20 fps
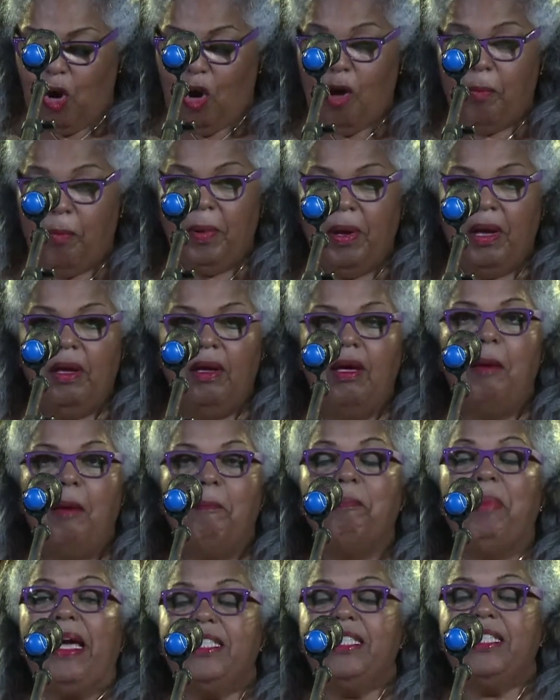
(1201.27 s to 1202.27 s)
job
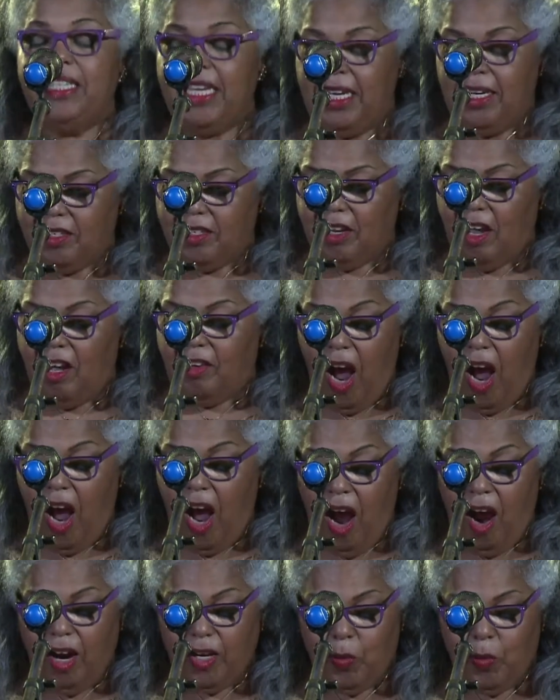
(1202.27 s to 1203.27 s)
by dint of
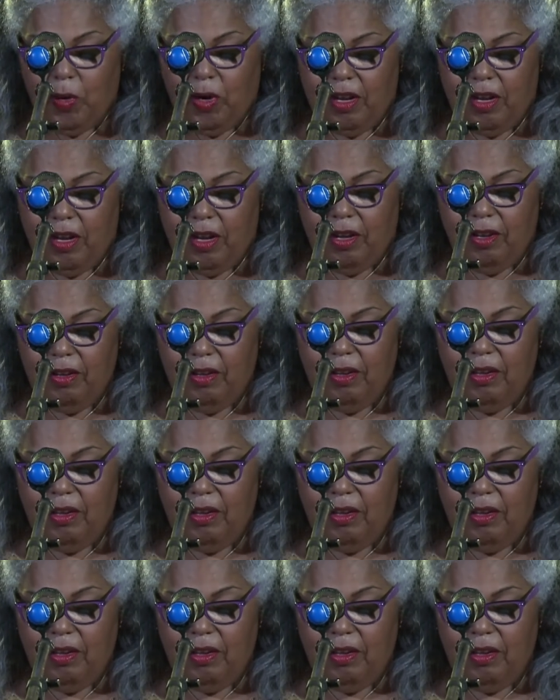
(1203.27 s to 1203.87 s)
hard work